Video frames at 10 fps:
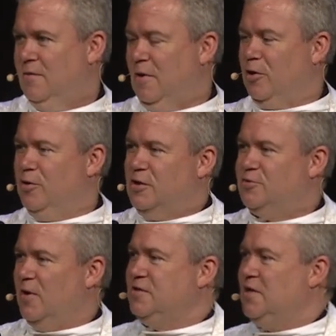My goodness,
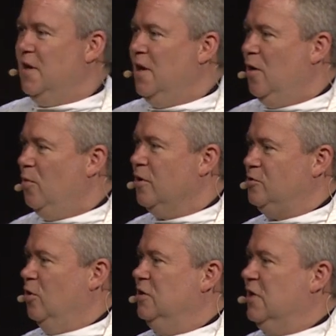friends, we are
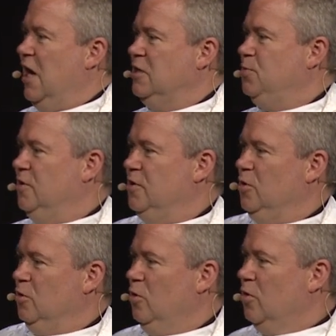told in the gospel that
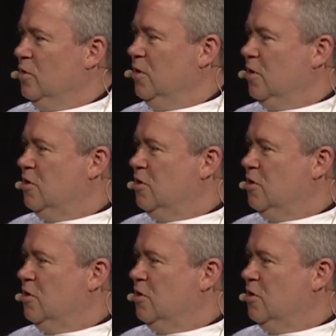the Lord